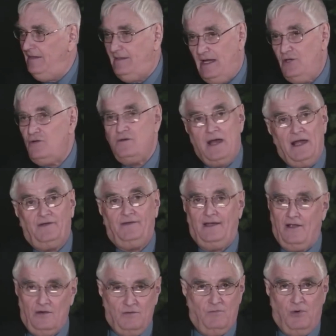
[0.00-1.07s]
they do not
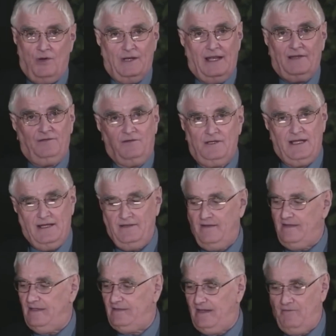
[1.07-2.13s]
say, oh boy, let's look
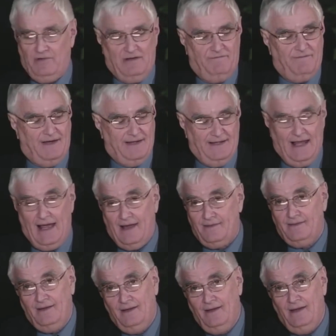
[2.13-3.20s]
into this, I want to find out.